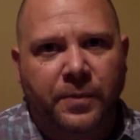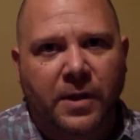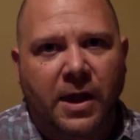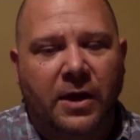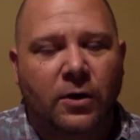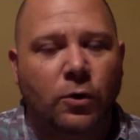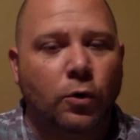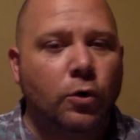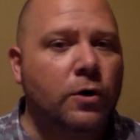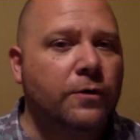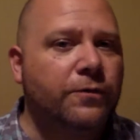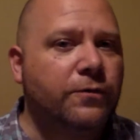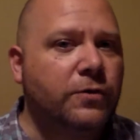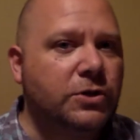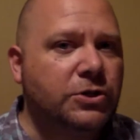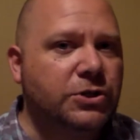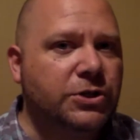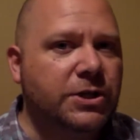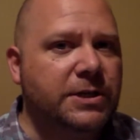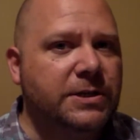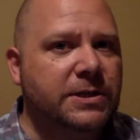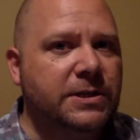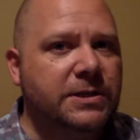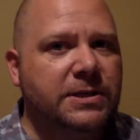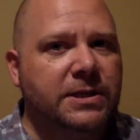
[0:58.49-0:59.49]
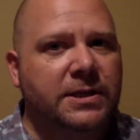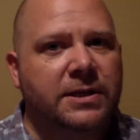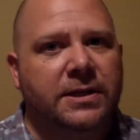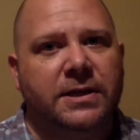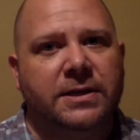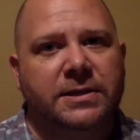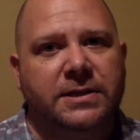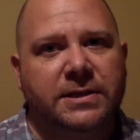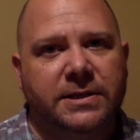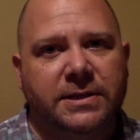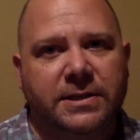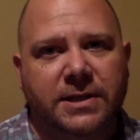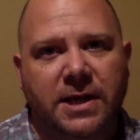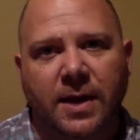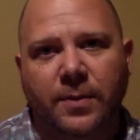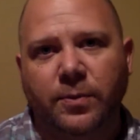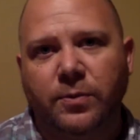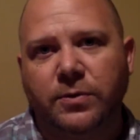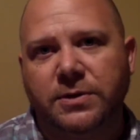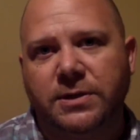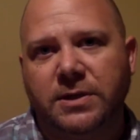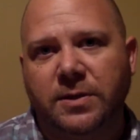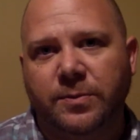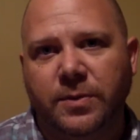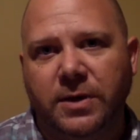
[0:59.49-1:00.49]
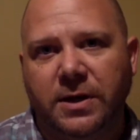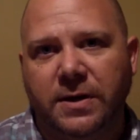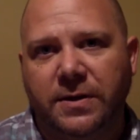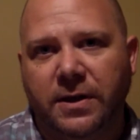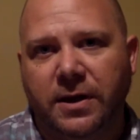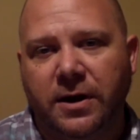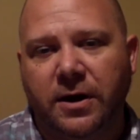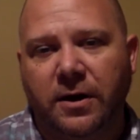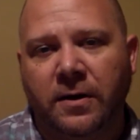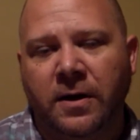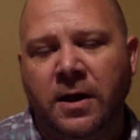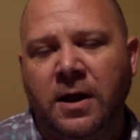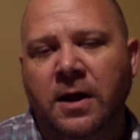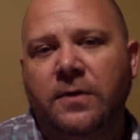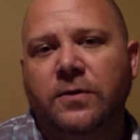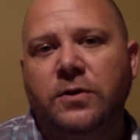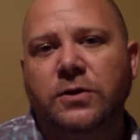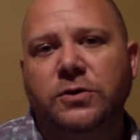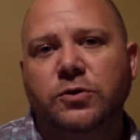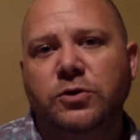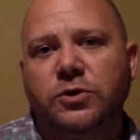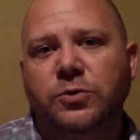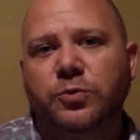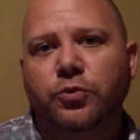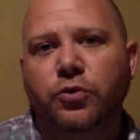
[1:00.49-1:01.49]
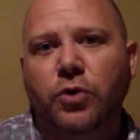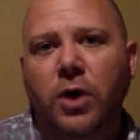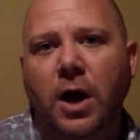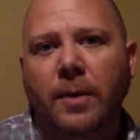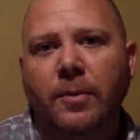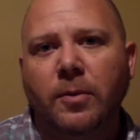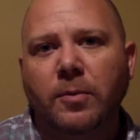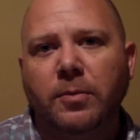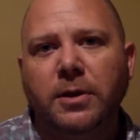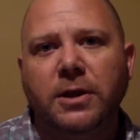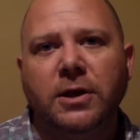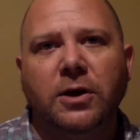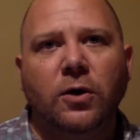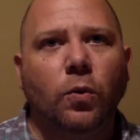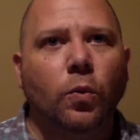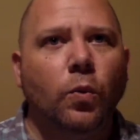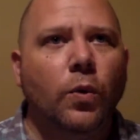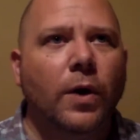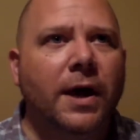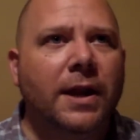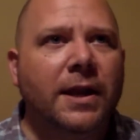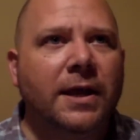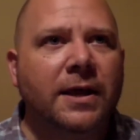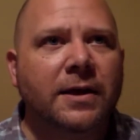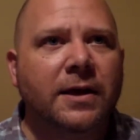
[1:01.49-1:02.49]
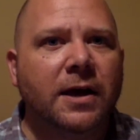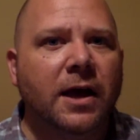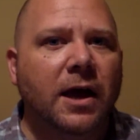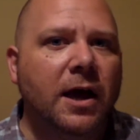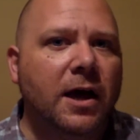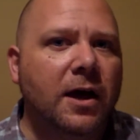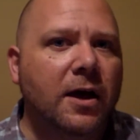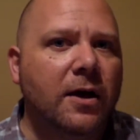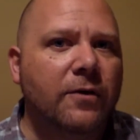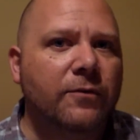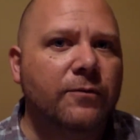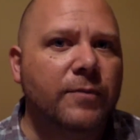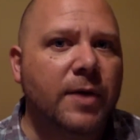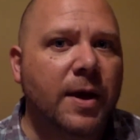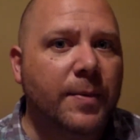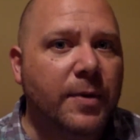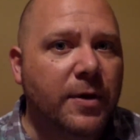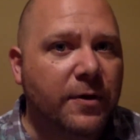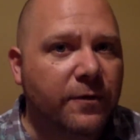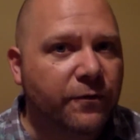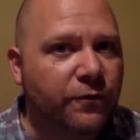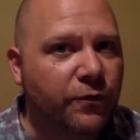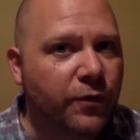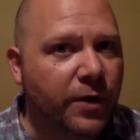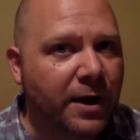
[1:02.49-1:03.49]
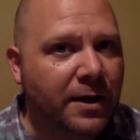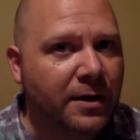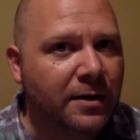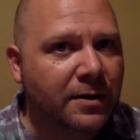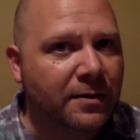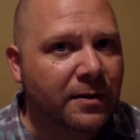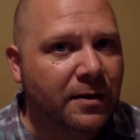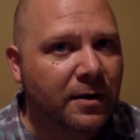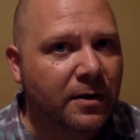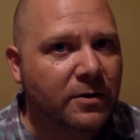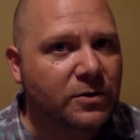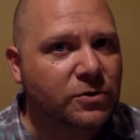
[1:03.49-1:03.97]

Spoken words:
in order for Jesus and his disciples to be there, this was probably a wedding of maybe a friend of